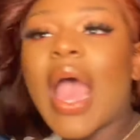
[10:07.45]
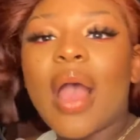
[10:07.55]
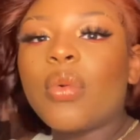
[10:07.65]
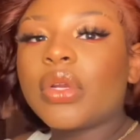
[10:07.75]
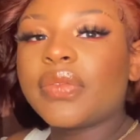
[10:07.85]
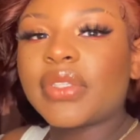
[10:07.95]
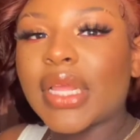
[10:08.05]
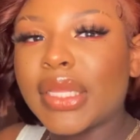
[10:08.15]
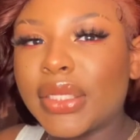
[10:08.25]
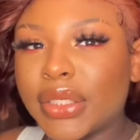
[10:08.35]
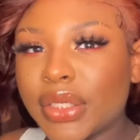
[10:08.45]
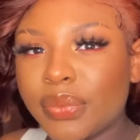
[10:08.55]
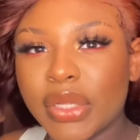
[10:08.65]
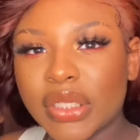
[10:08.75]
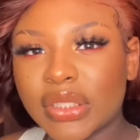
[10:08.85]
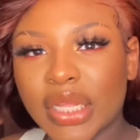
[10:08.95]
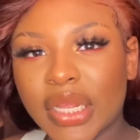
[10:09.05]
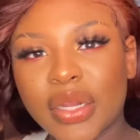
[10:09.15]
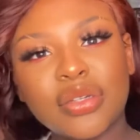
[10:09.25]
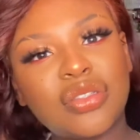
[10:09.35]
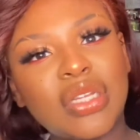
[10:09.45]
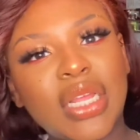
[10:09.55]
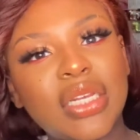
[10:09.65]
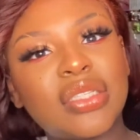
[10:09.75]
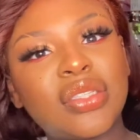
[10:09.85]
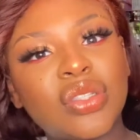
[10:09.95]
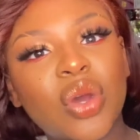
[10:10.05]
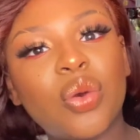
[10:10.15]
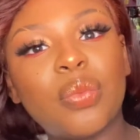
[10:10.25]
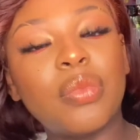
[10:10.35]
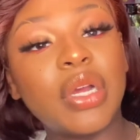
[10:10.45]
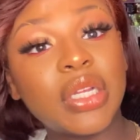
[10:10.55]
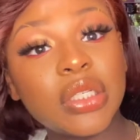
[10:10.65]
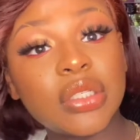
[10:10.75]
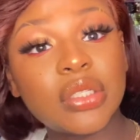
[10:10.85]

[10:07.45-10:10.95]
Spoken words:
won't even say good because the hair sheds so much,